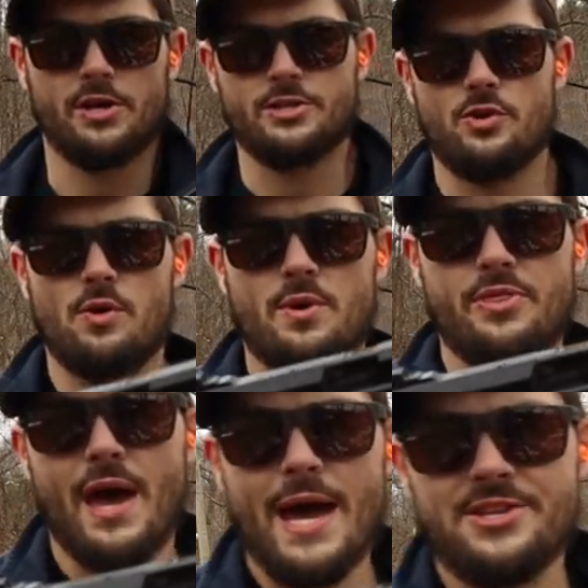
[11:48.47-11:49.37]
gonna do it
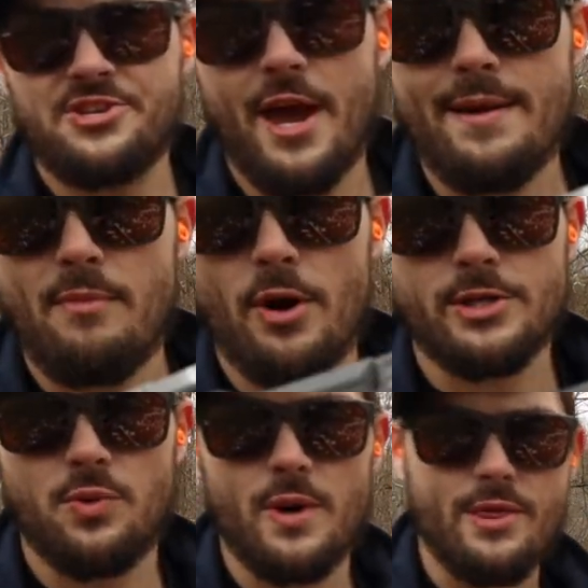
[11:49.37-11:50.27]
with the HK
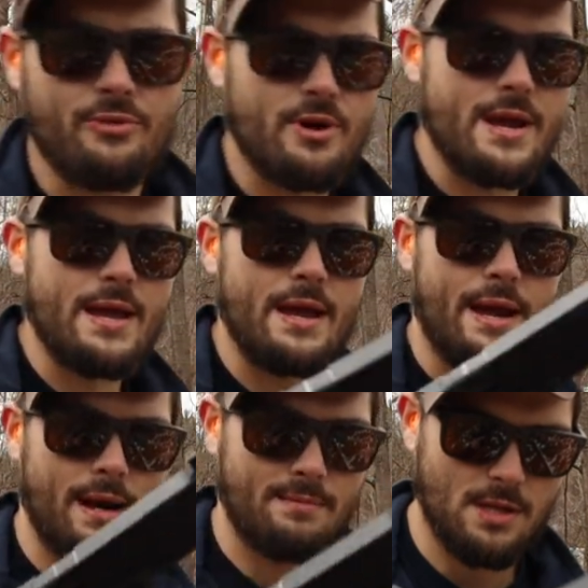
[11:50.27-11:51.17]
Mark 23
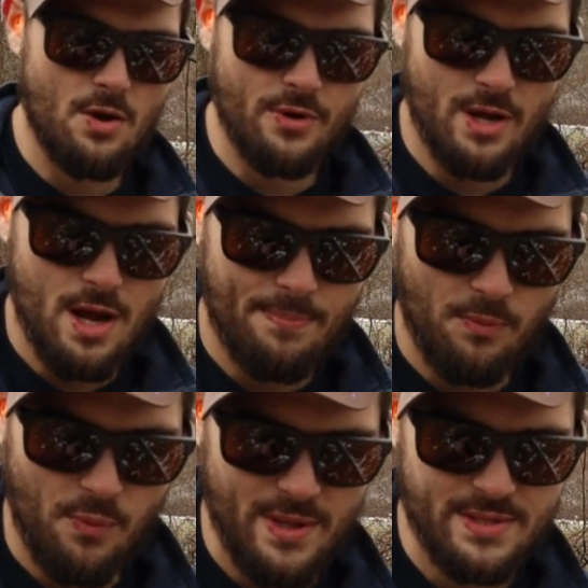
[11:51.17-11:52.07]
and I'm loaded up
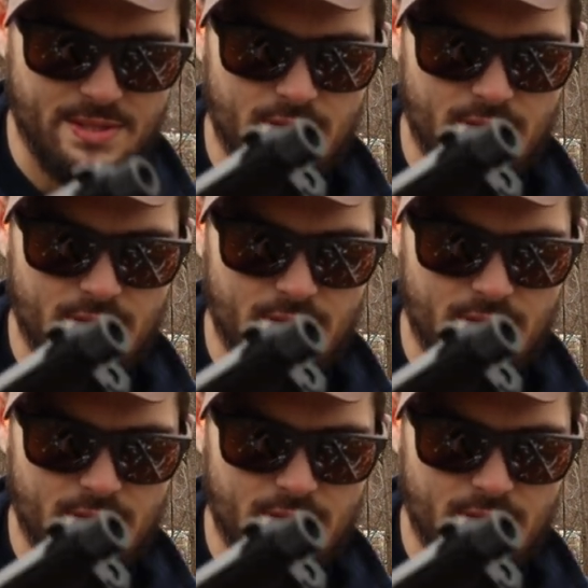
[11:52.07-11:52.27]
with